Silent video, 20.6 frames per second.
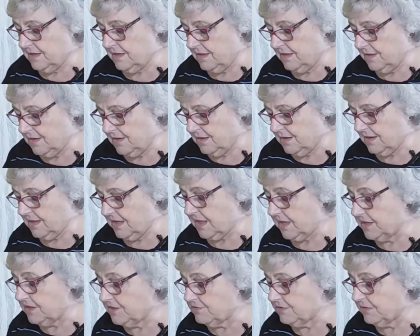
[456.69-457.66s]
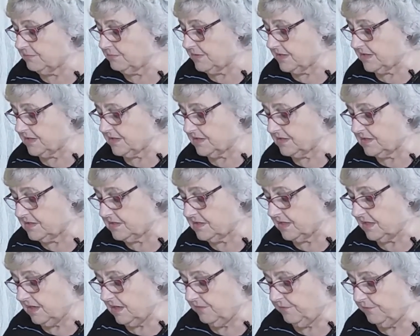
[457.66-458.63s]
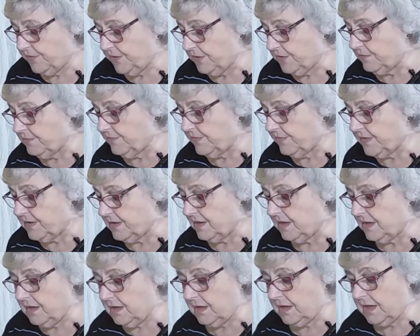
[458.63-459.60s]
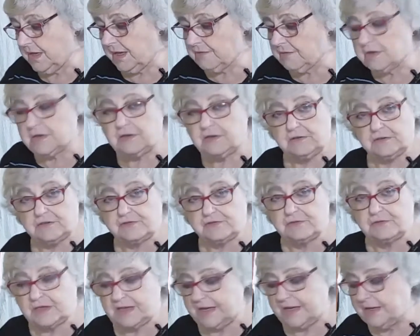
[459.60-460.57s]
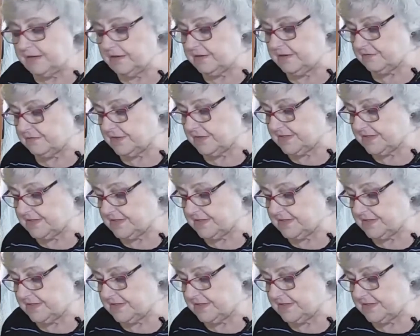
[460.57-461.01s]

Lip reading: catering business, I phoned Agricultural Canada and said,